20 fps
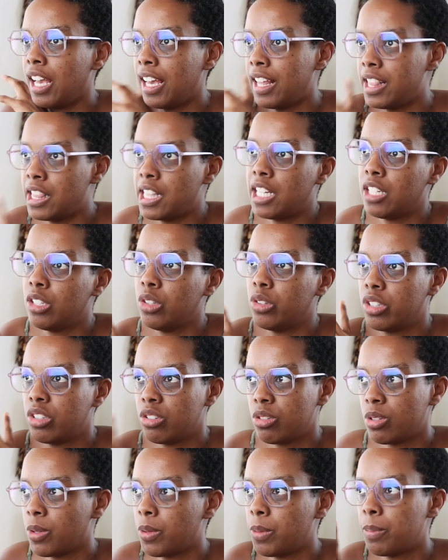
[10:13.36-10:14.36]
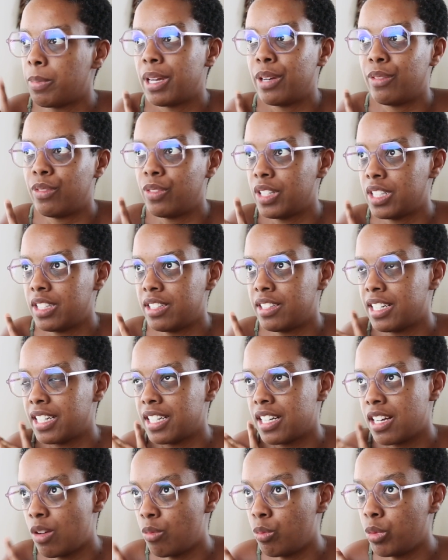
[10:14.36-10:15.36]
and then you can show the benefits
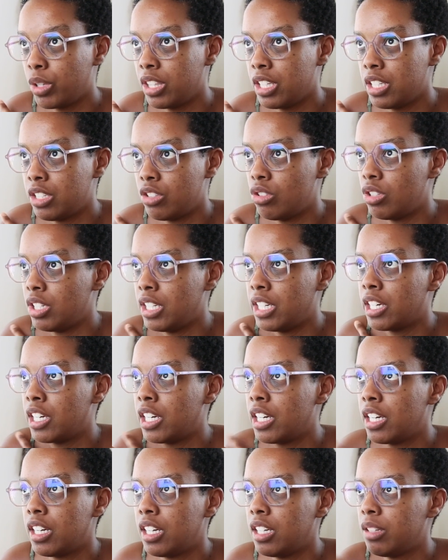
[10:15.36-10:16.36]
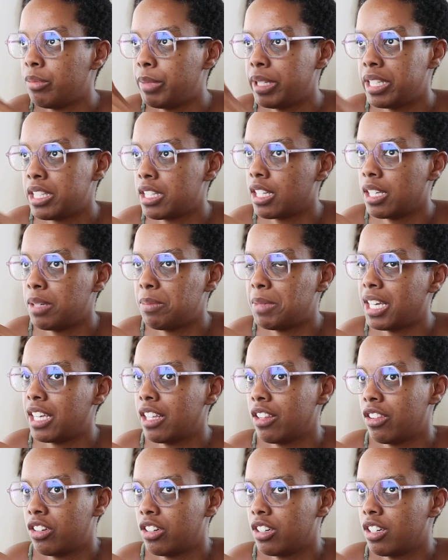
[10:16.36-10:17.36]
that come with each tier and basically make
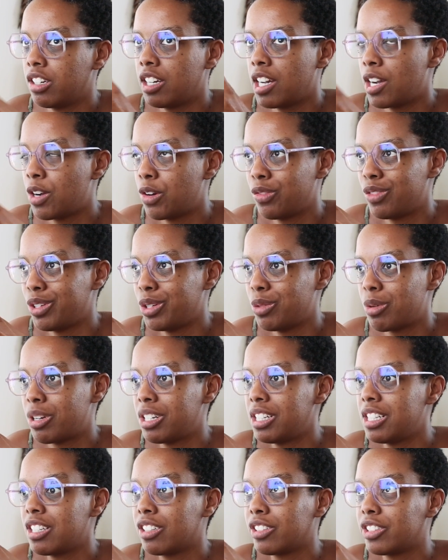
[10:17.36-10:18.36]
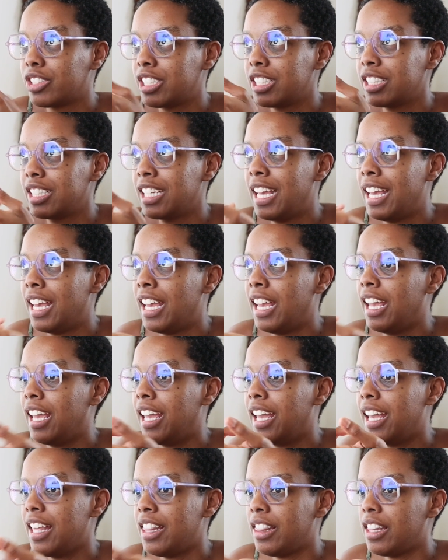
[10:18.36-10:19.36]
it look however you want it to look.
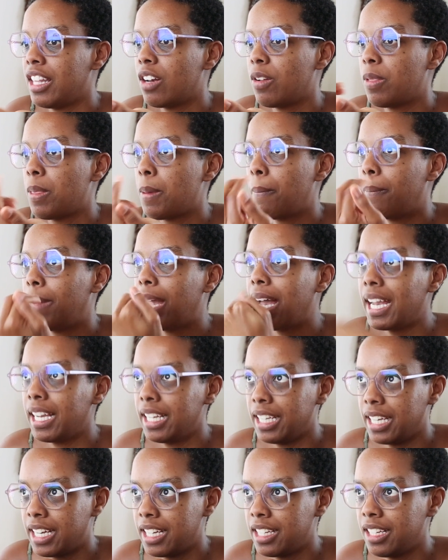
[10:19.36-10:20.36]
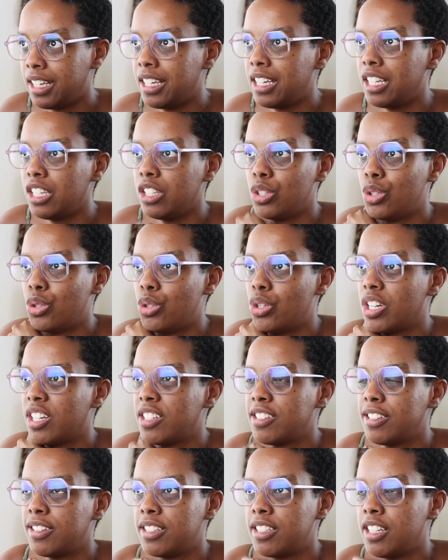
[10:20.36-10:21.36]
And then on the back end, you
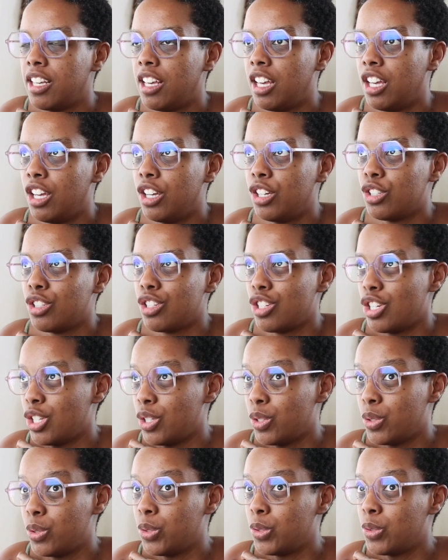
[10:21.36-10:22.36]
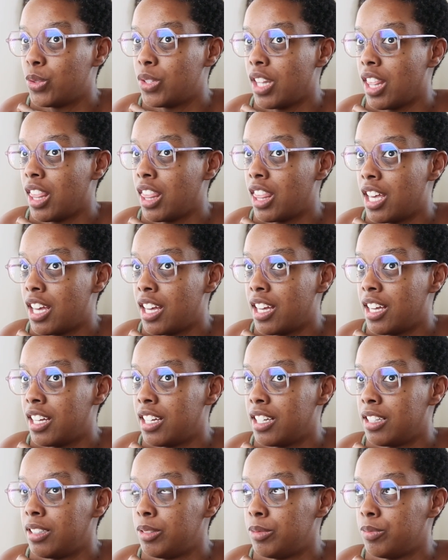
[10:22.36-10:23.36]
just choose
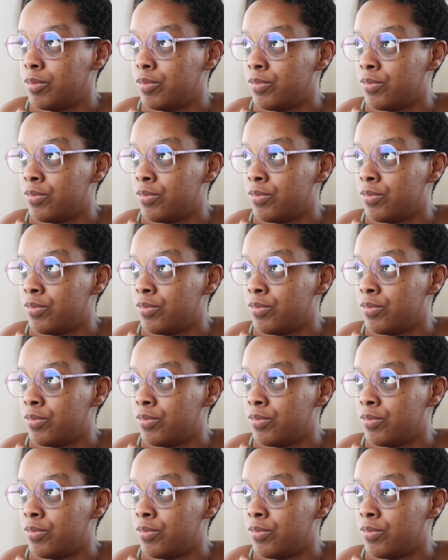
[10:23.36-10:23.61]
the